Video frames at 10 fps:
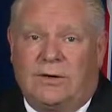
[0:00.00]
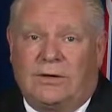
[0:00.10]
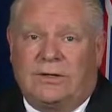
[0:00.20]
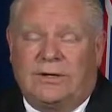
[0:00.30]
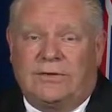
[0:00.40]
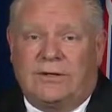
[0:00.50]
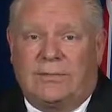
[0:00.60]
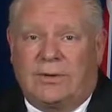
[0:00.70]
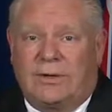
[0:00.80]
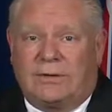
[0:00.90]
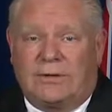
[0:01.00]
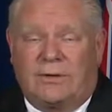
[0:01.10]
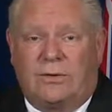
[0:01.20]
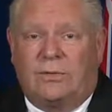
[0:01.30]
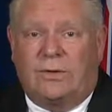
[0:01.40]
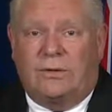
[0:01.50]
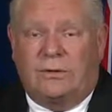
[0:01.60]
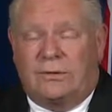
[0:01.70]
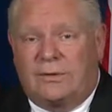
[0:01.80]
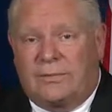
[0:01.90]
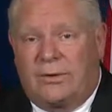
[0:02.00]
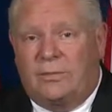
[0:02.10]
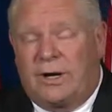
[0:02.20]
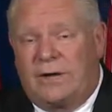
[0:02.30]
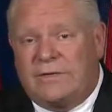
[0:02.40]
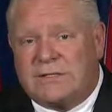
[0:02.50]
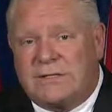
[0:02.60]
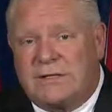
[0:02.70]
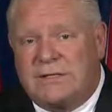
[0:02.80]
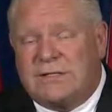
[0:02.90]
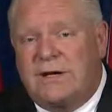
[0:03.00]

or you give your number out to the whole world or the whole province at least.